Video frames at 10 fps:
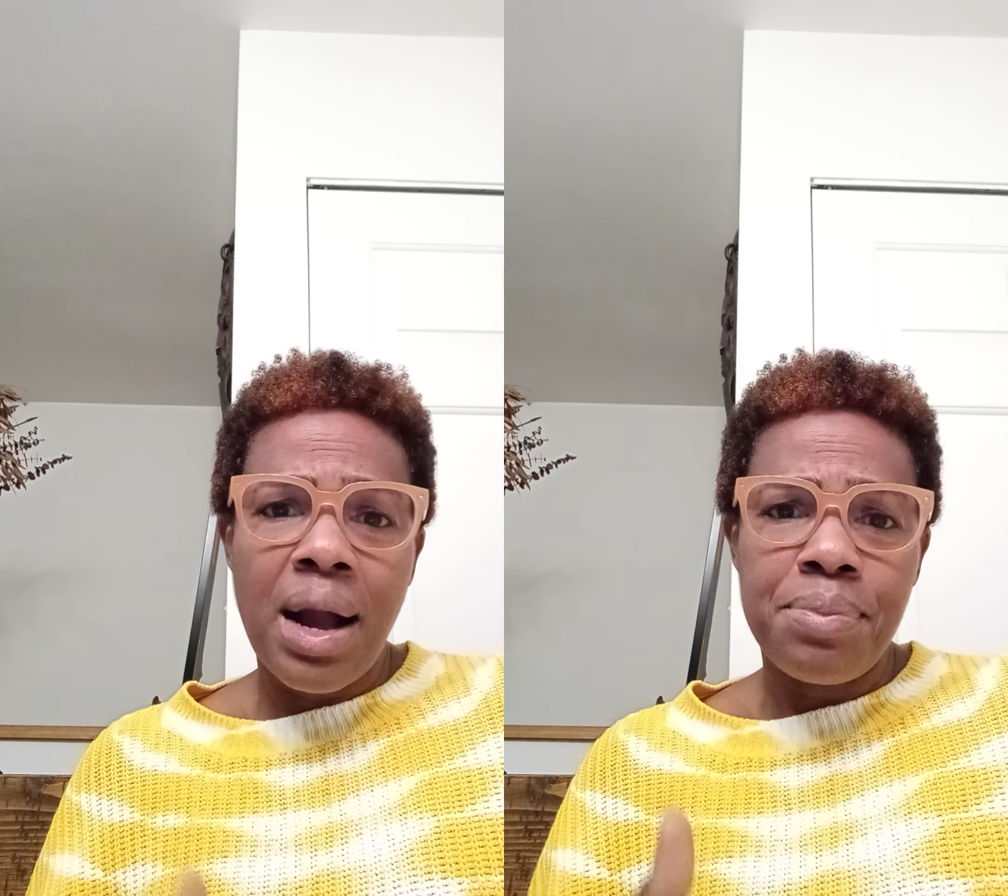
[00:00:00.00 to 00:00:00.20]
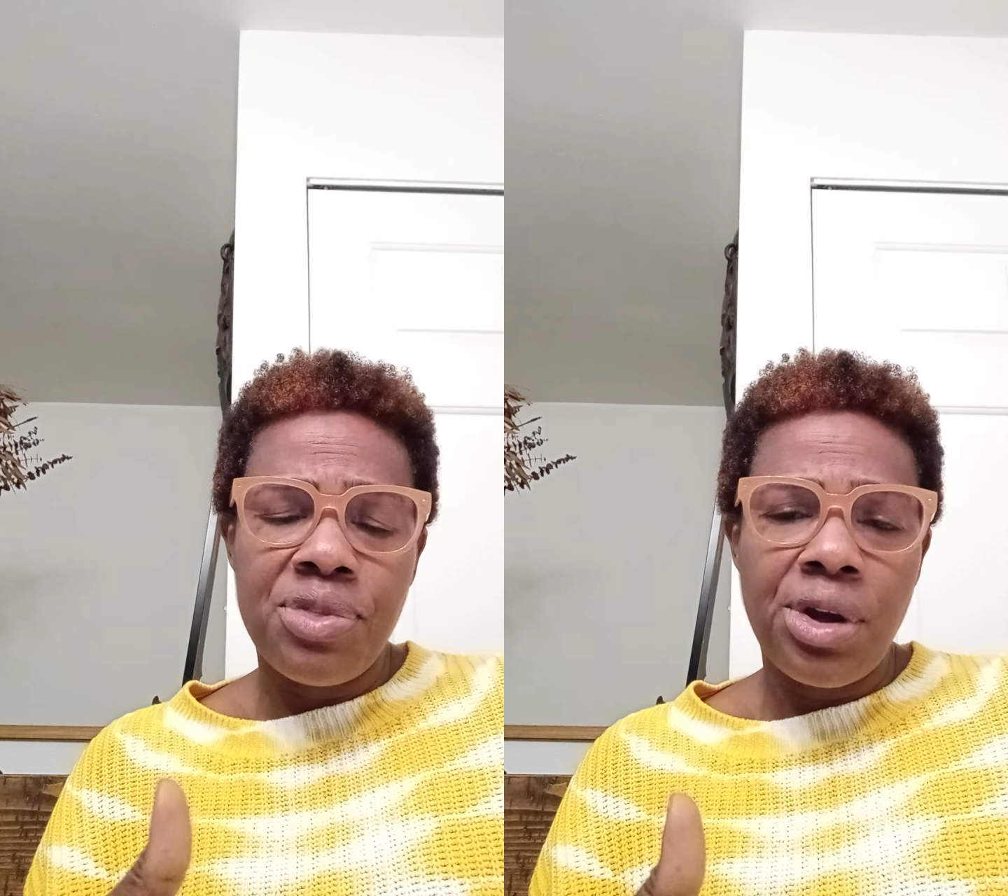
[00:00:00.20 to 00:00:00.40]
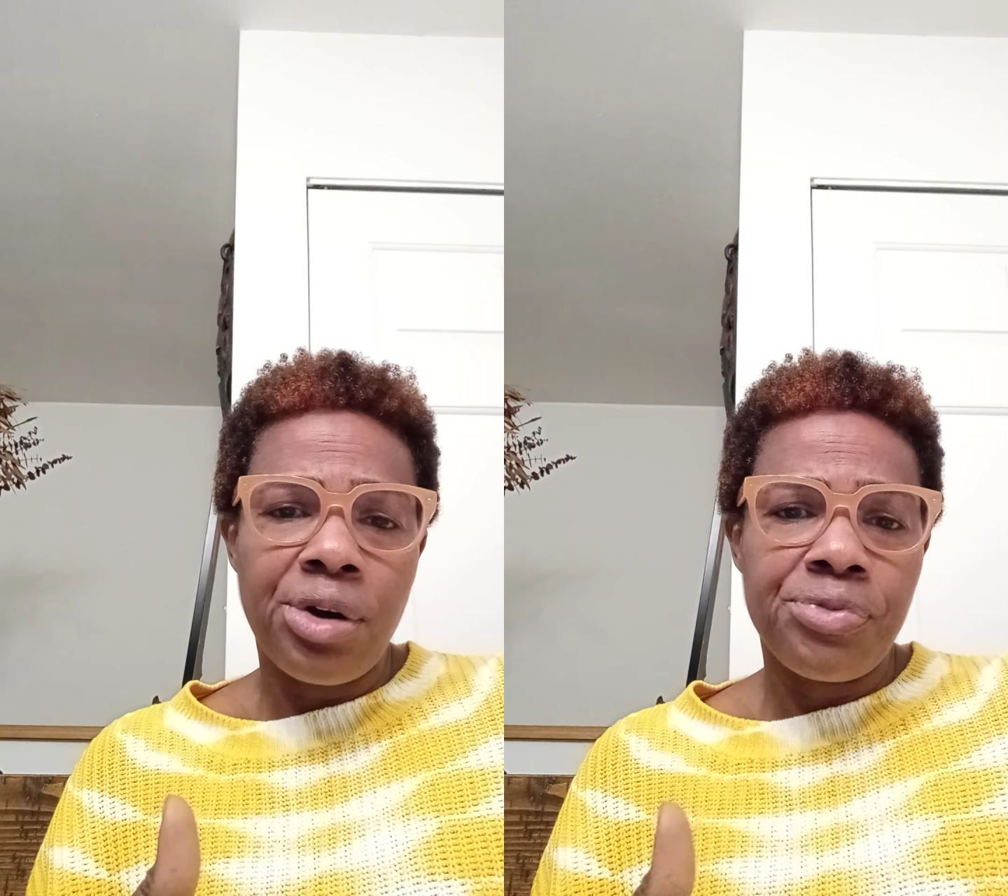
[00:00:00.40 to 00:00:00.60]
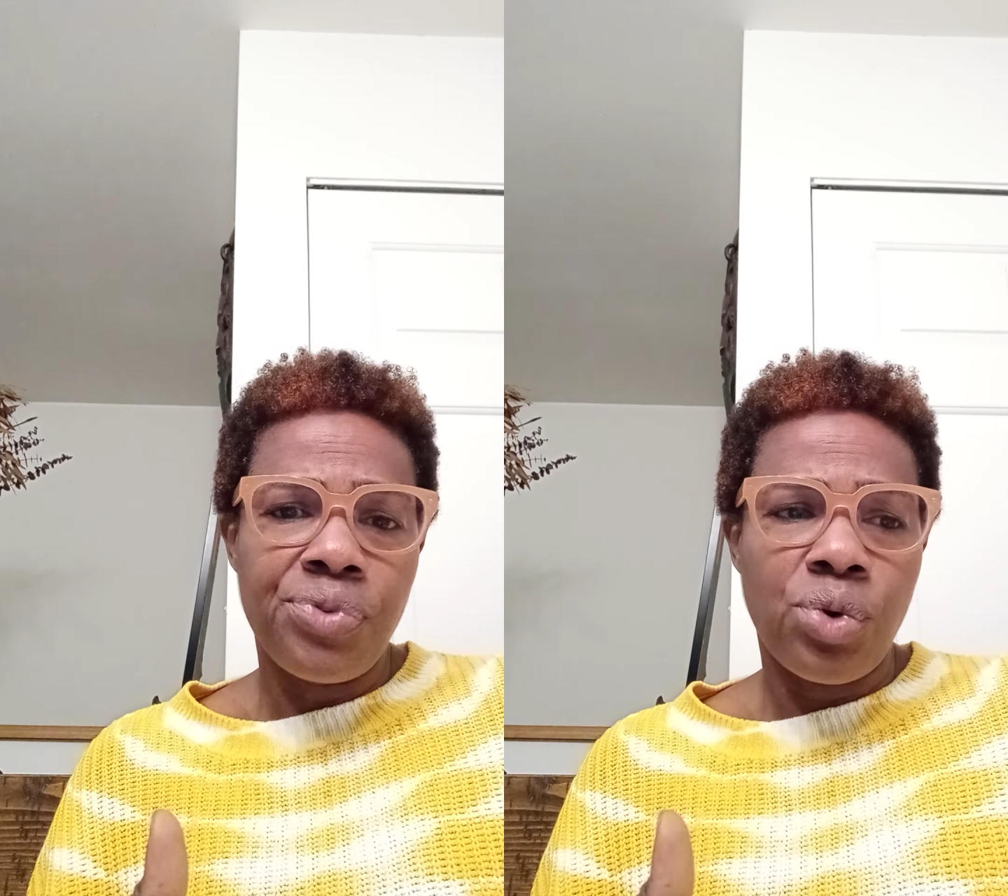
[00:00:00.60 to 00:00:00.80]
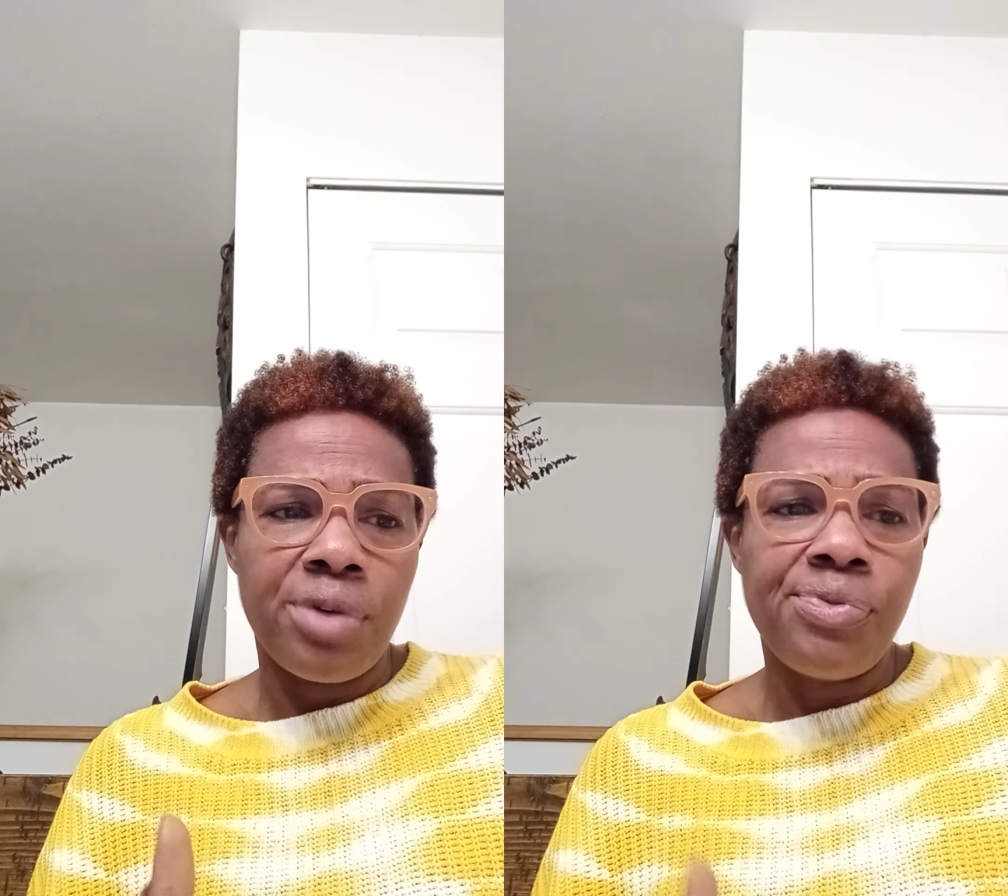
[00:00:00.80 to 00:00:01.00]
I'm there
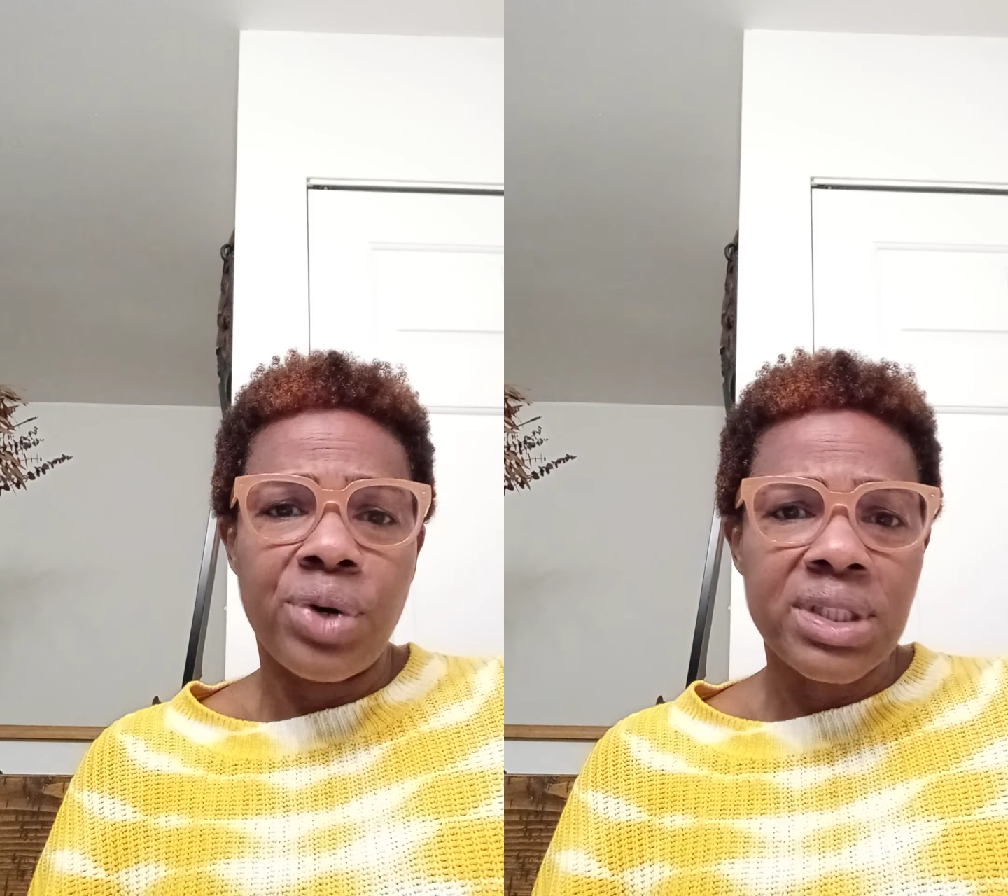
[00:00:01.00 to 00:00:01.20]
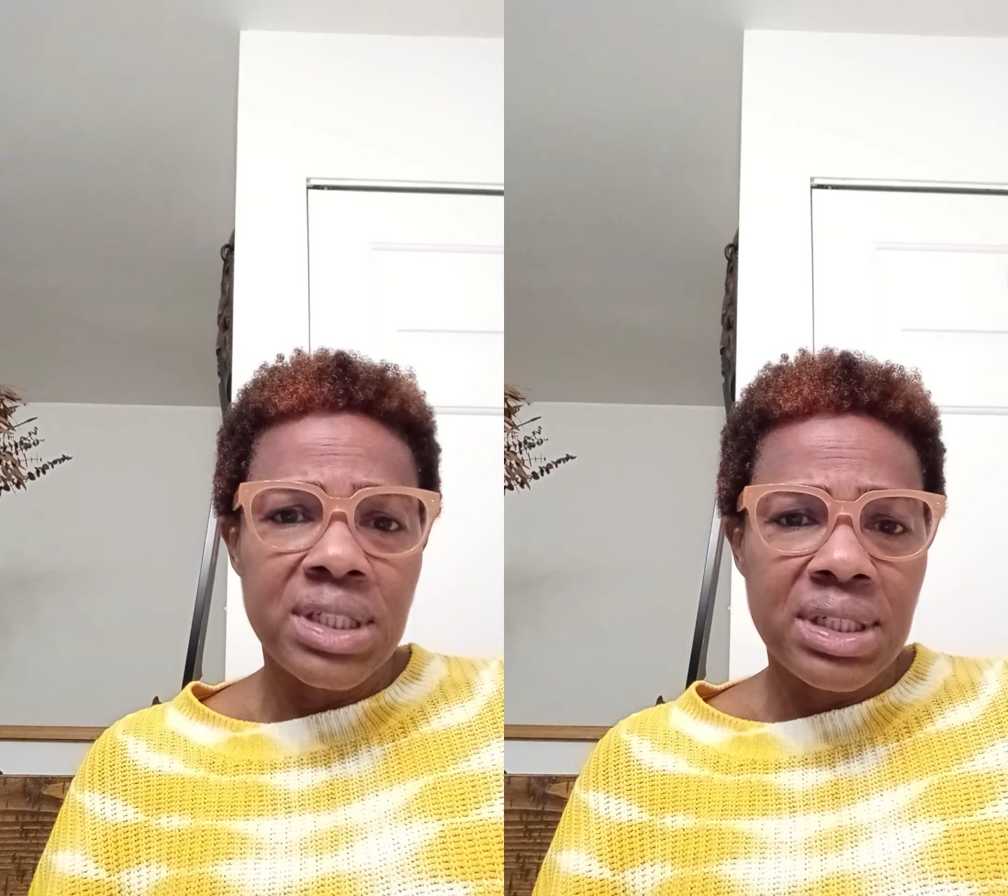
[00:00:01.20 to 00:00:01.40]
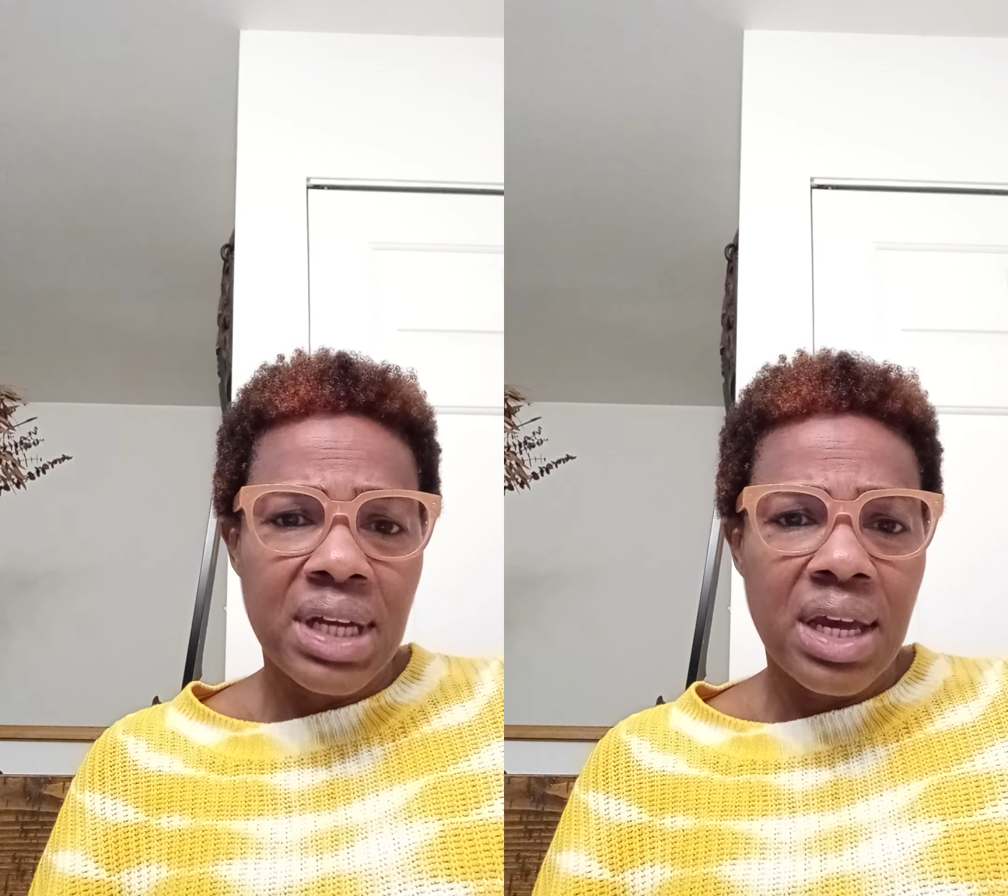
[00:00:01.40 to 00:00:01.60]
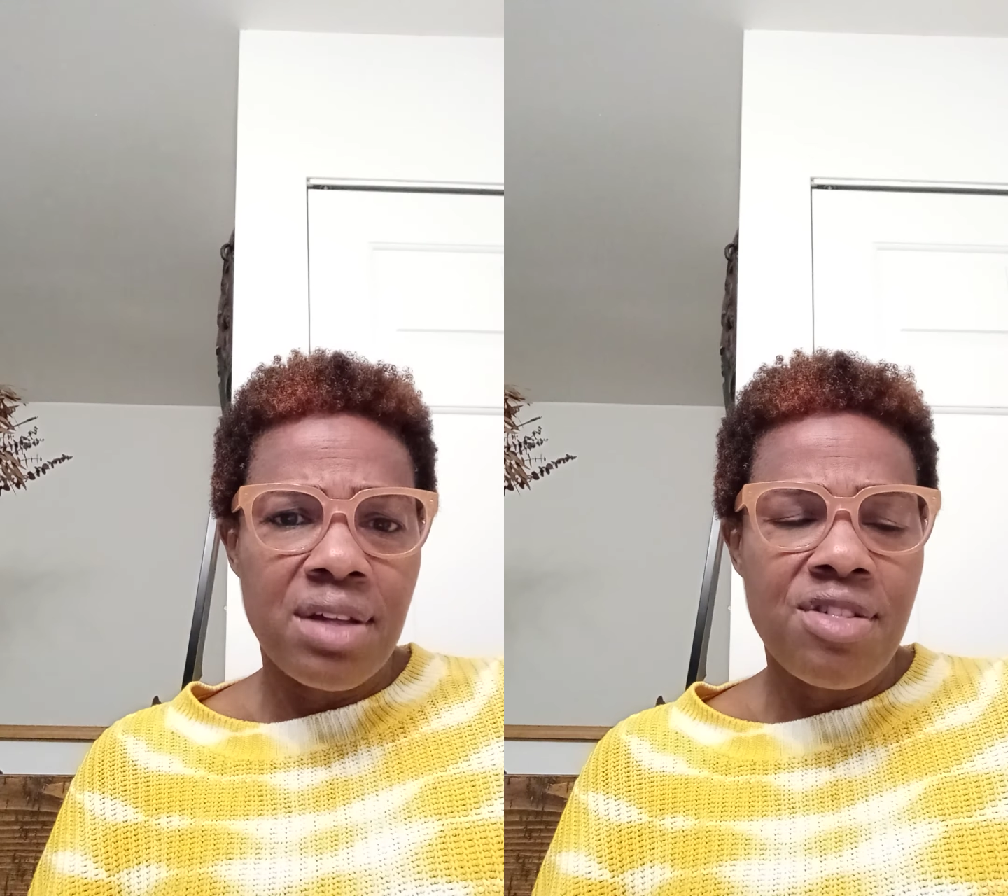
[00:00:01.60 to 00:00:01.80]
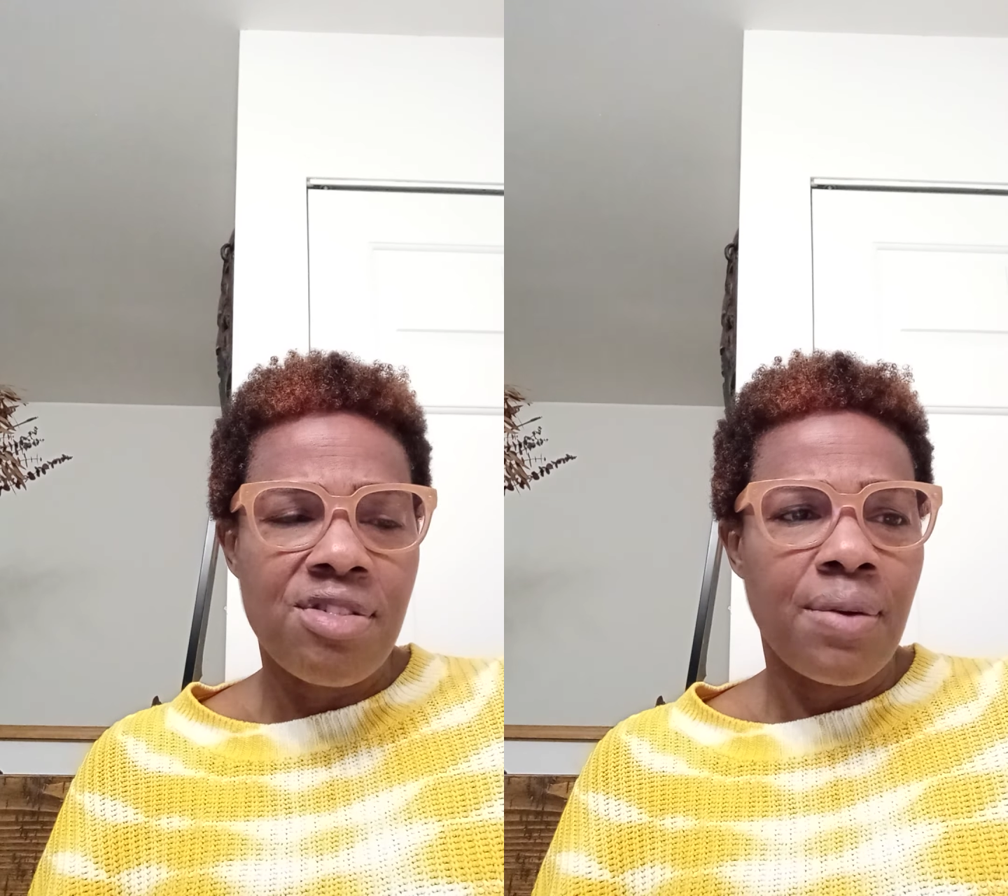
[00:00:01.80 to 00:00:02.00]
for 14
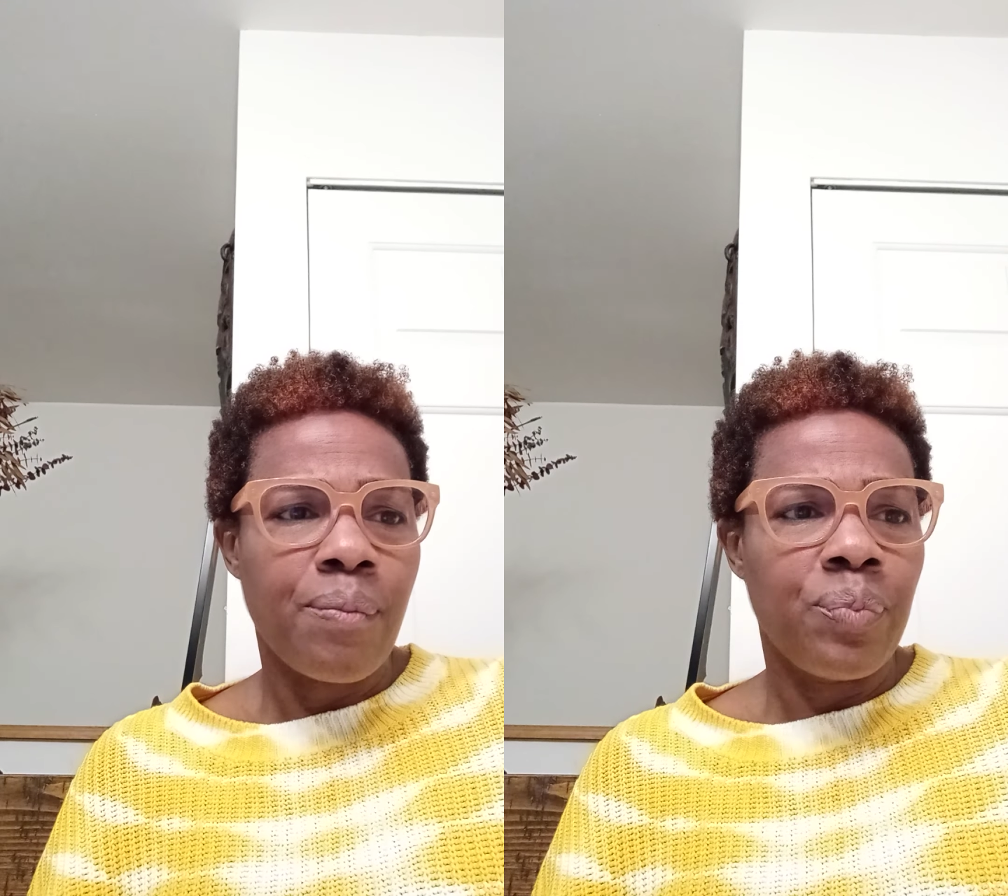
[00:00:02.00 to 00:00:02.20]
days.